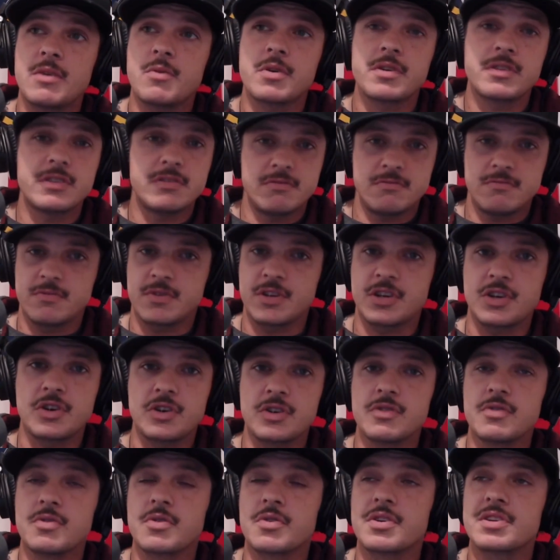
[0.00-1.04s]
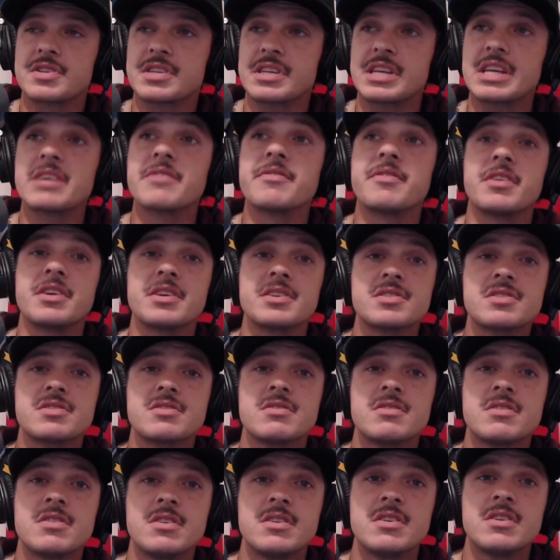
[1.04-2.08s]
the good Lord has given us,
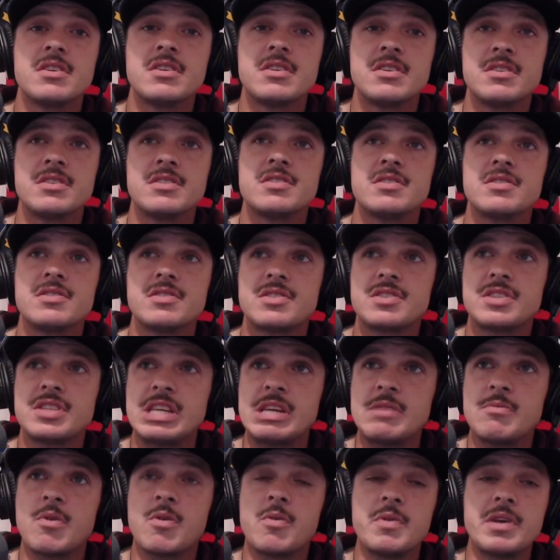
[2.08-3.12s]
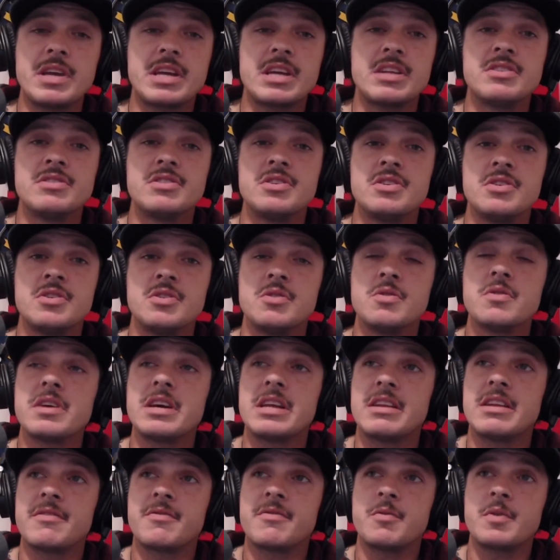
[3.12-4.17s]
see what we can do, and
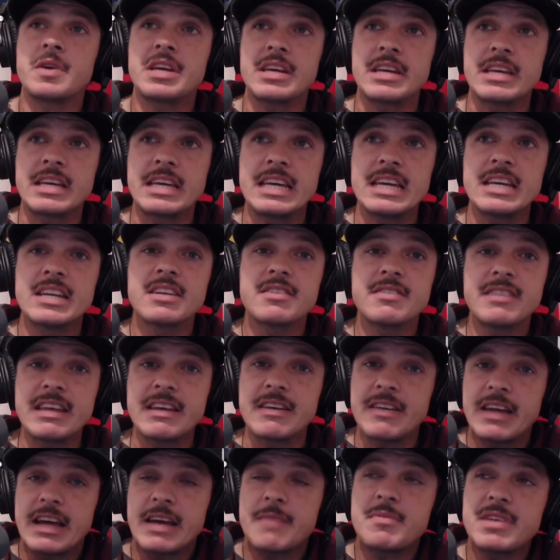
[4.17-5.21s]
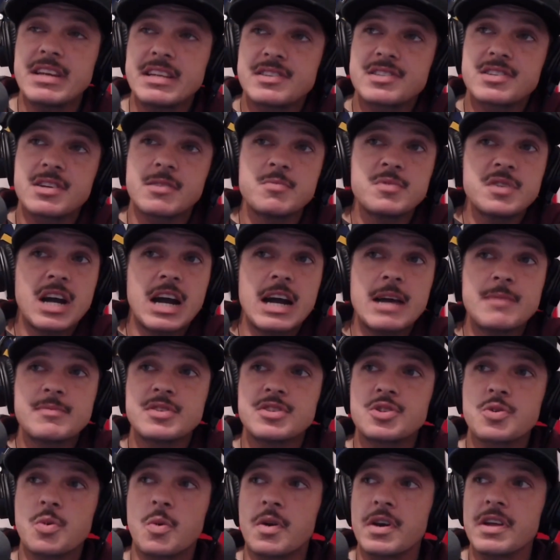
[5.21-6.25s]
if we can get it, I mean, sometimes a
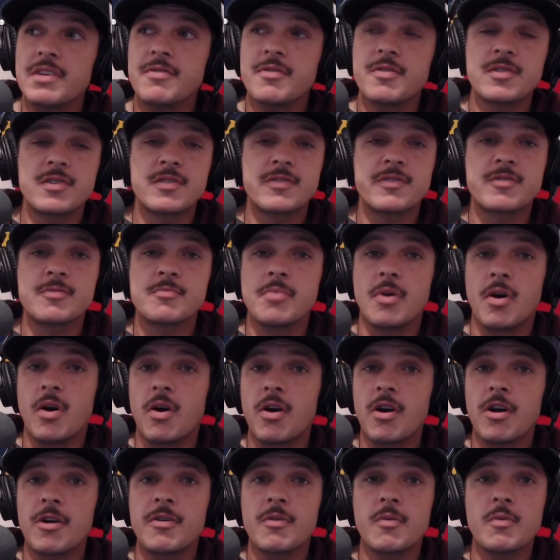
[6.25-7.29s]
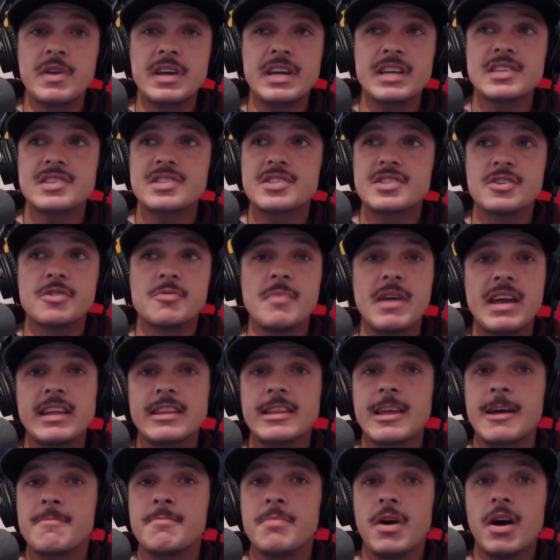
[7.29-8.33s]
20-footer for par, we can still make
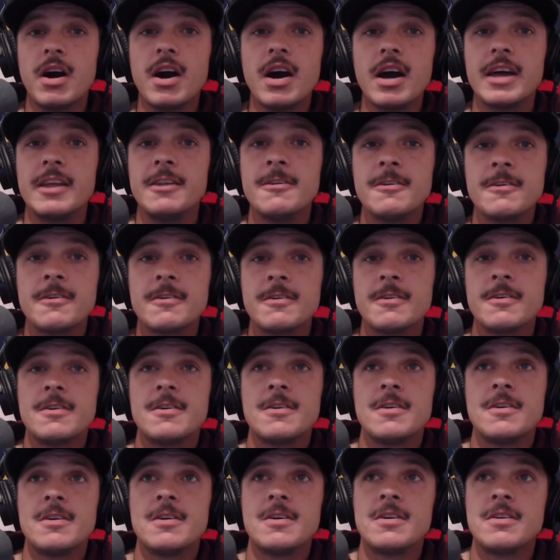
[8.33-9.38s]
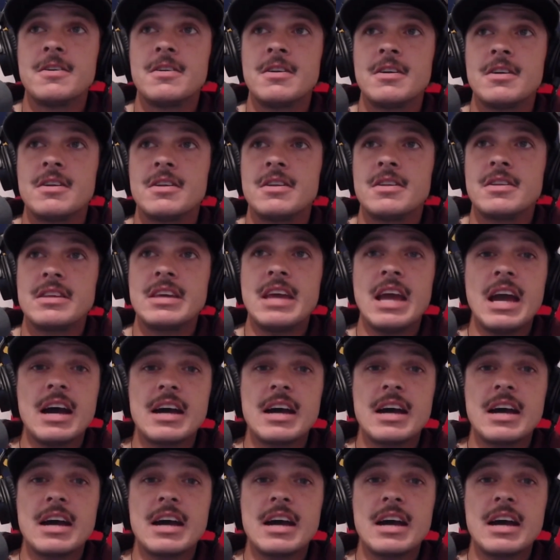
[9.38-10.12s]
that putt. Yeah, it's